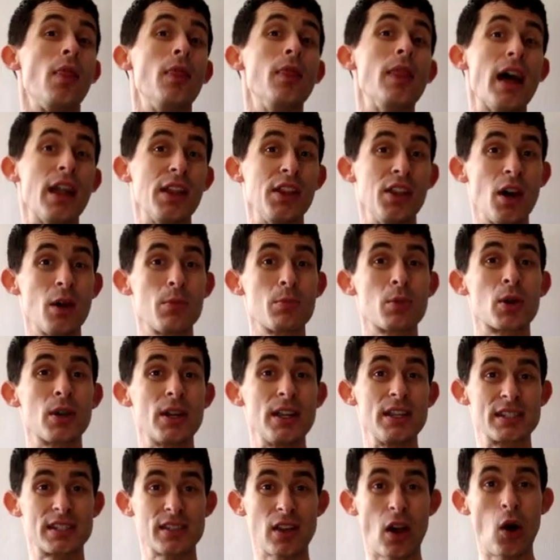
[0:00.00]
That number
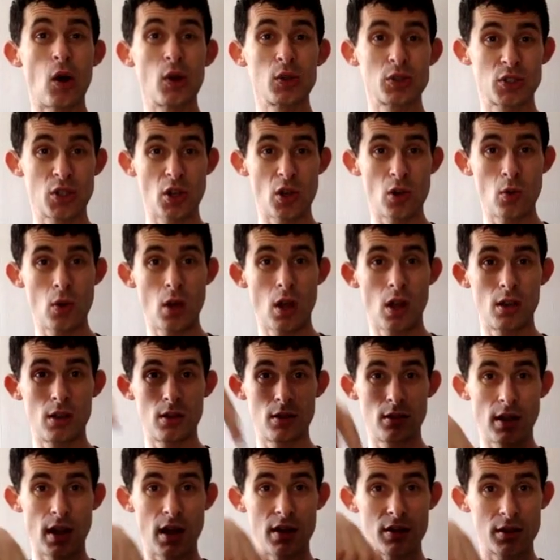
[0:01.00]
is also
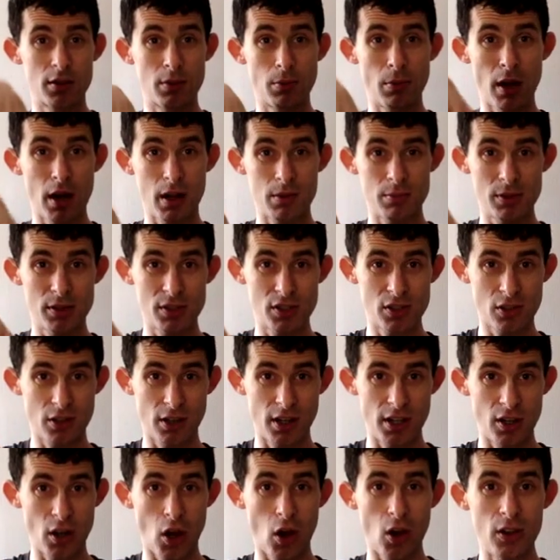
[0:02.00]
down at the bottom of the
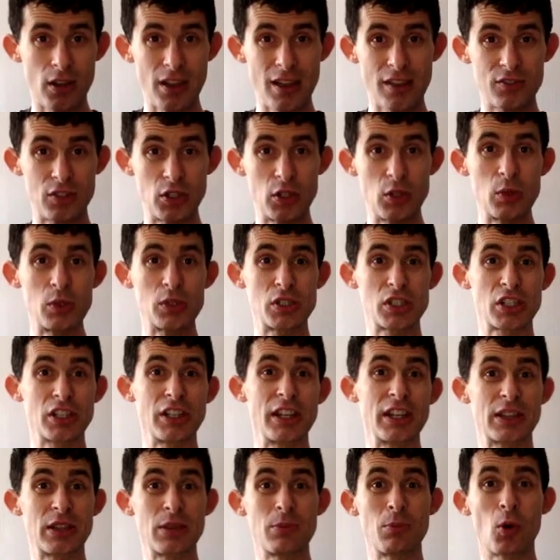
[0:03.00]
screen. All you have to do is
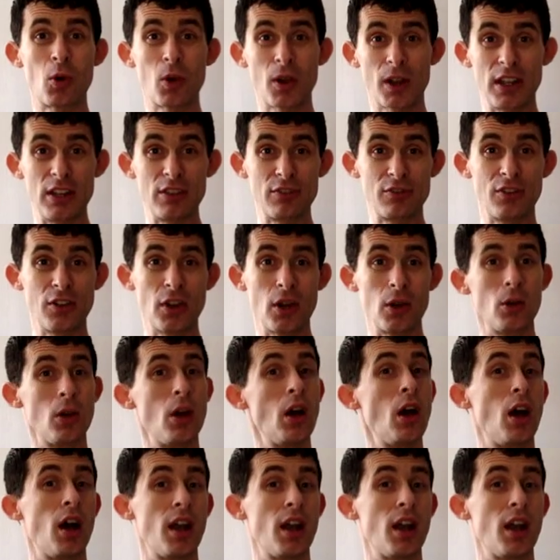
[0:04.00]
click the more info.